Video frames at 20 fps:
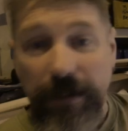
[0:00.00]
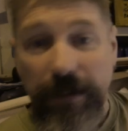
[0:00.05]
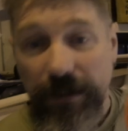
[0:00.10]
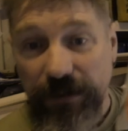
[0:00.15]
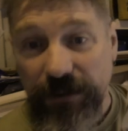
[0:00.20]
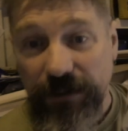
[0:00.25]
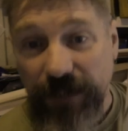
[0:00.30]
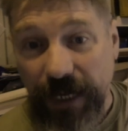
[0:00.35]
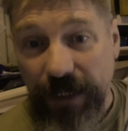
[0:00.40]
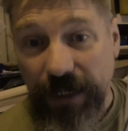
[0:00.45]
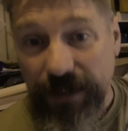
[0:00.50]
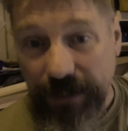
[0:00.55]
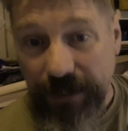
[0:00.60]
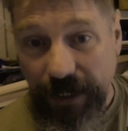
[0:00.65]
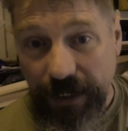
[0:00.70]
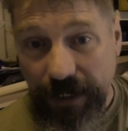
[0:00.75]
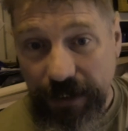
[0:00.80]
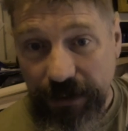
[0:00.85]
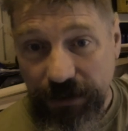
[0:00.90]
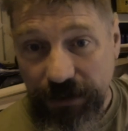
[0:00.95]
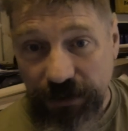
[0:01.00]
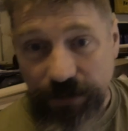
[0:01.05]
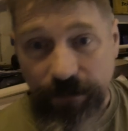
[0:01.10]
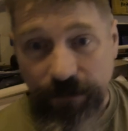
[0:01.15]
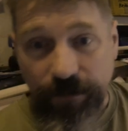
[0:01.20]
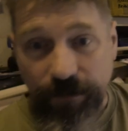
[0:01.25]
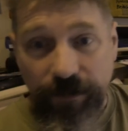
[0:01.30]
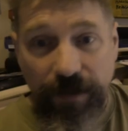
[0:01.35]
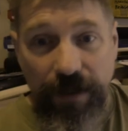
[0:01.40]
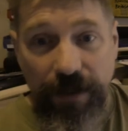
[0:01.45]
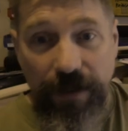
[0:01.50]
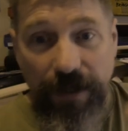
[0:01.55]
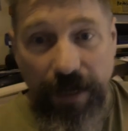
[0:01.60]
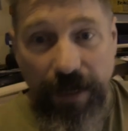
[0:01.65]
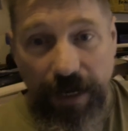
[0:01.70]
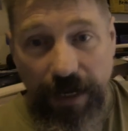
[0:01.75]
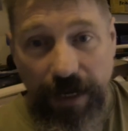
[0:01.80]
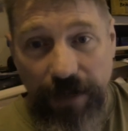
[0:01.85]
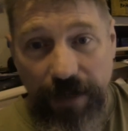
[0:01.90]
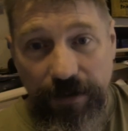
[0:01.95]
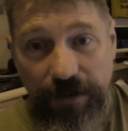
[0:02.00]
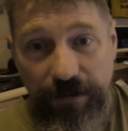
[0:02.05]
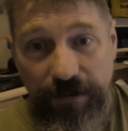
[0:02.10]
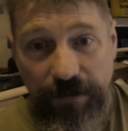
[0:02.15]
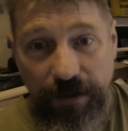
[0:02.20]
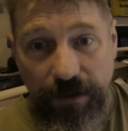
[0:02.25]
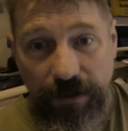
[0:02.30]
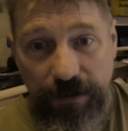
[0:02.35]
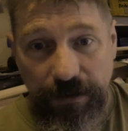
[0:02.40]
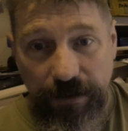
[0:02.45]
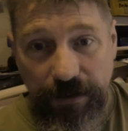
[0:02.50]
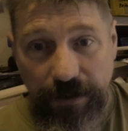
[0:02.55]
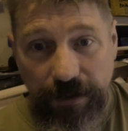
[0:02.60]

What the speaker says: 10 gauge, and you've got